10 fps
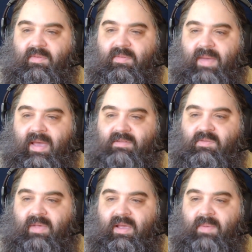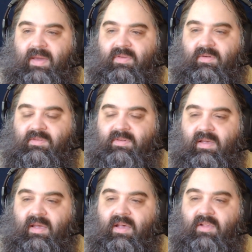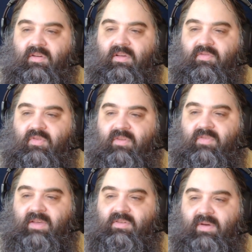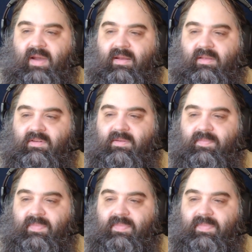with past Black Panthers, looking for advice or guidance.